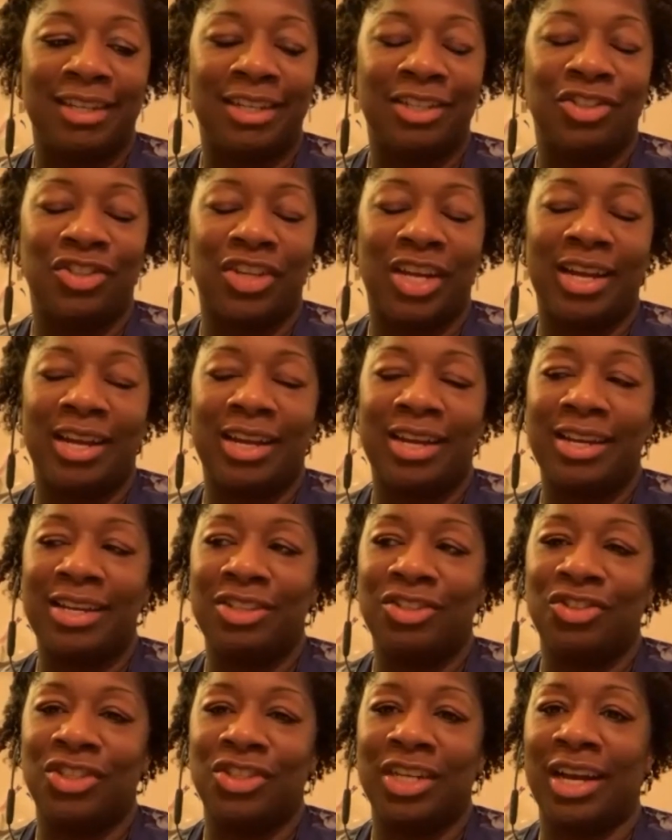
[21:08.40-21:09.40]

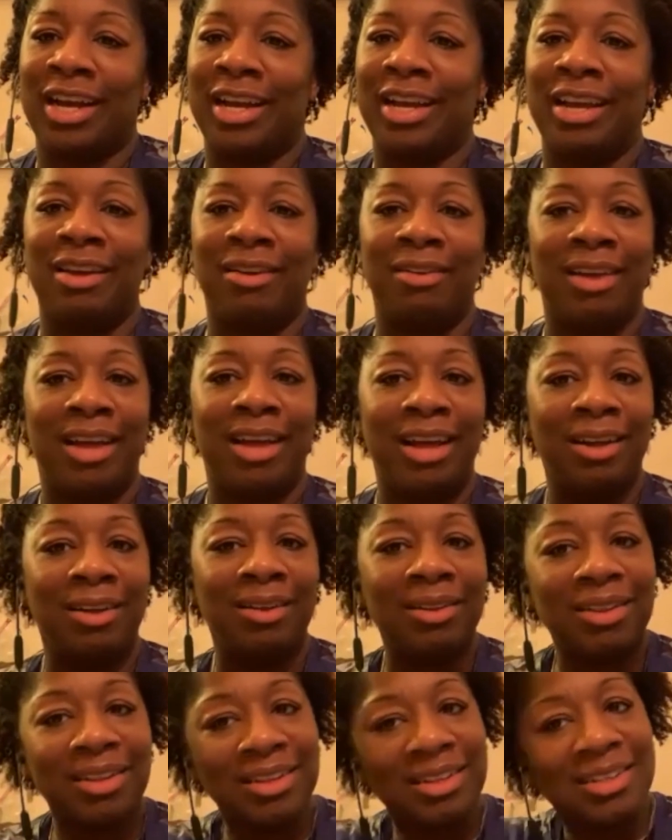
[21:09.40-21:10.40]

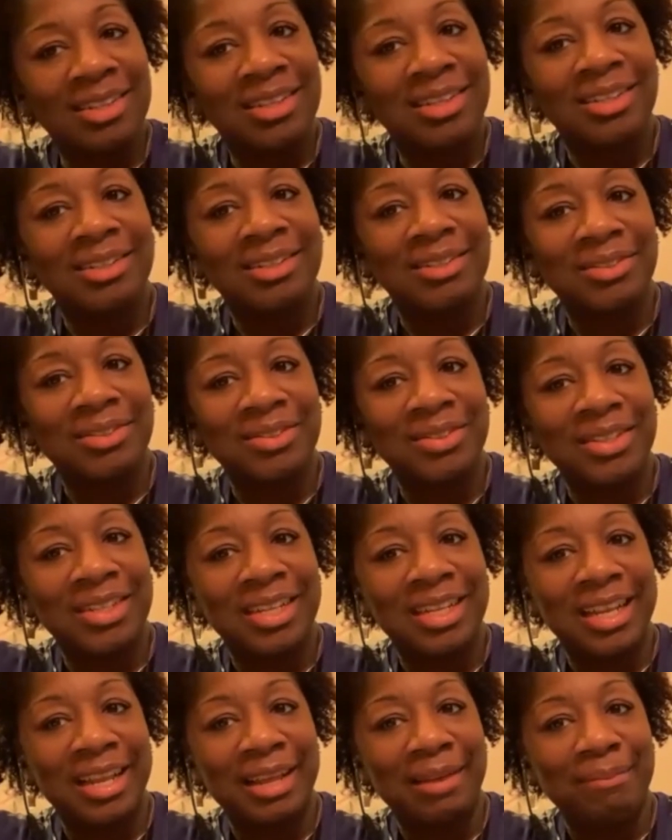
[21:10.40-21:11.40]
Keeshagill. You
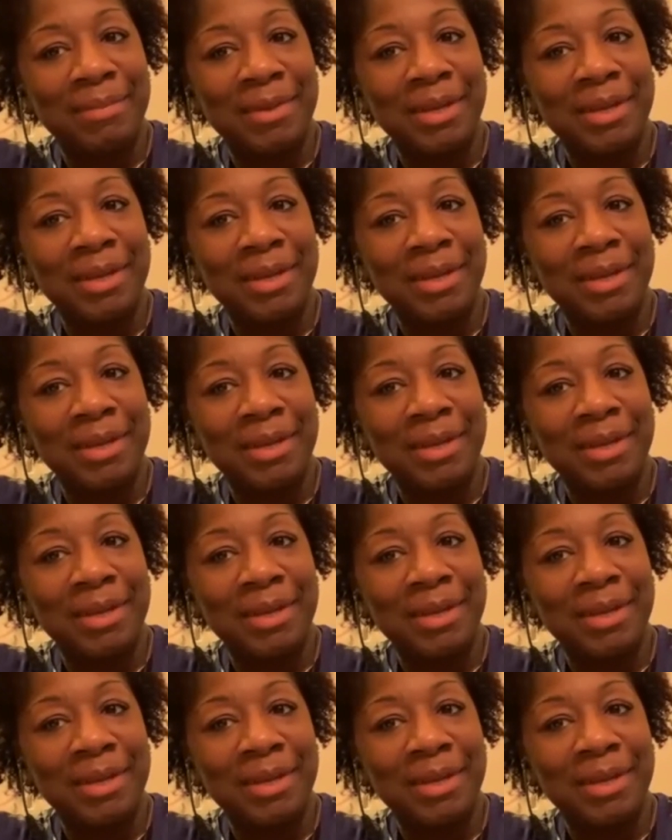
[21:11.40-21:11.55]
can hit me up on